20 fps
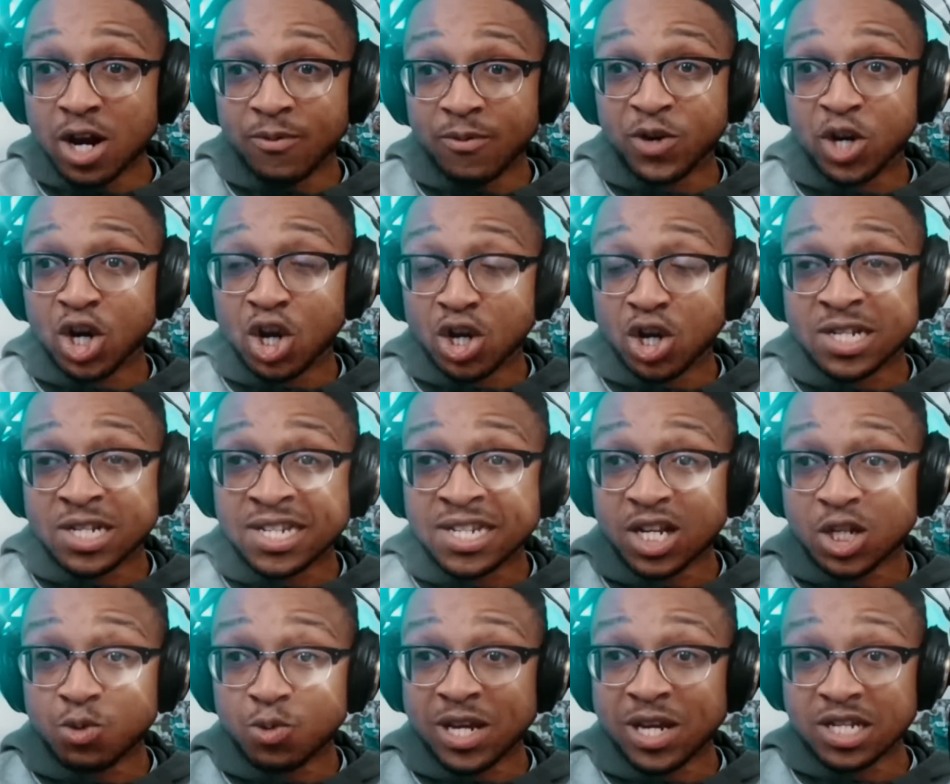for the last 6
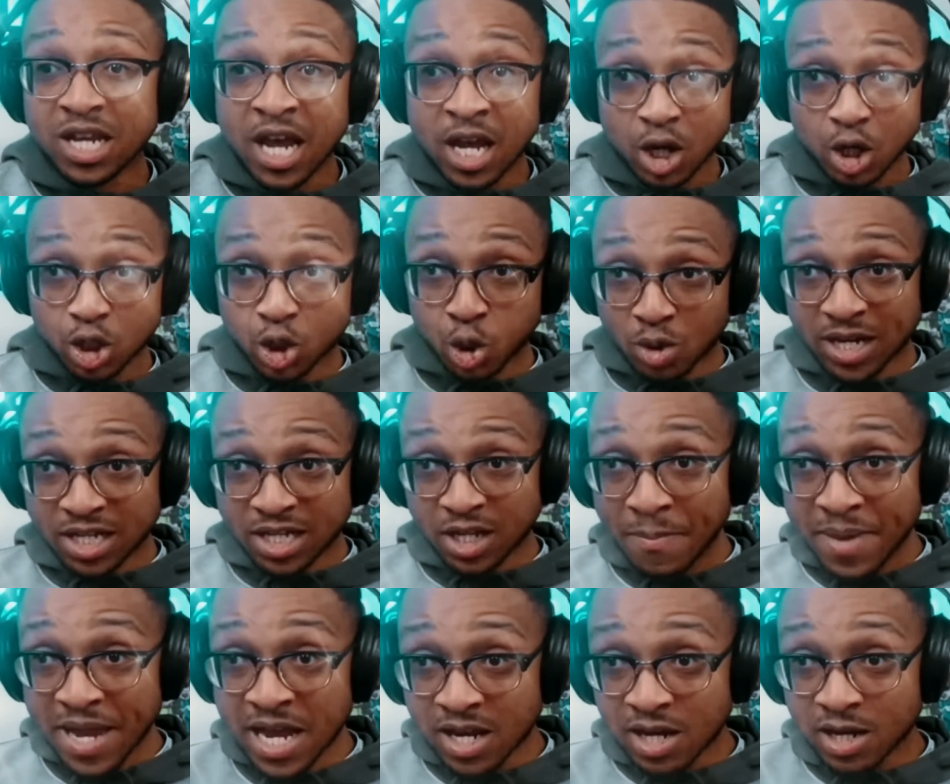weeks. You're talking to
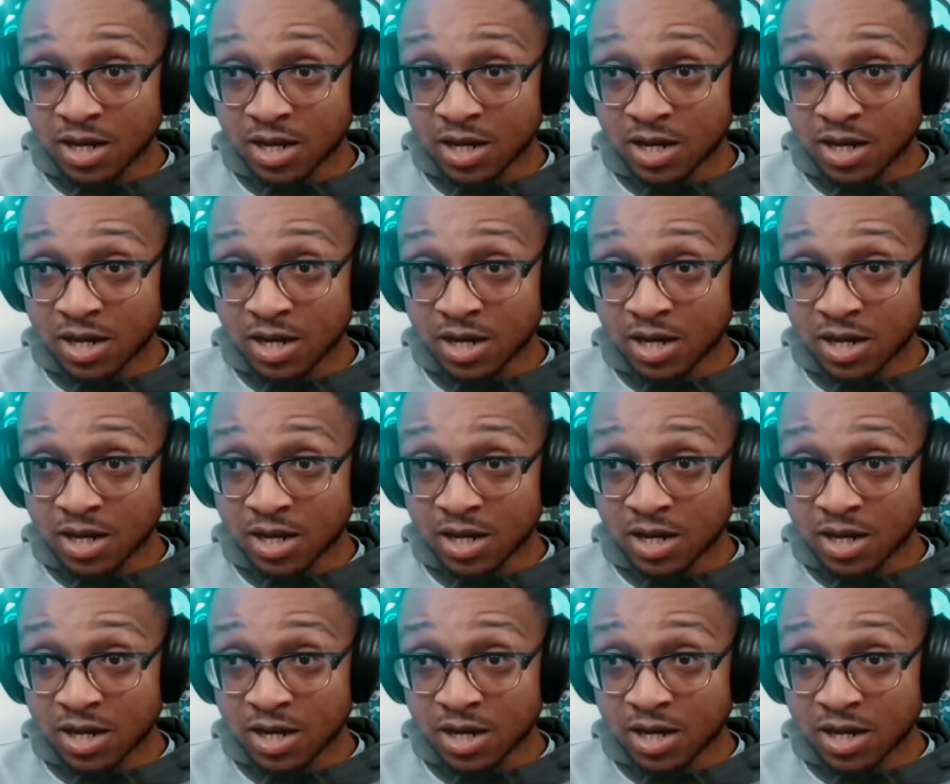me.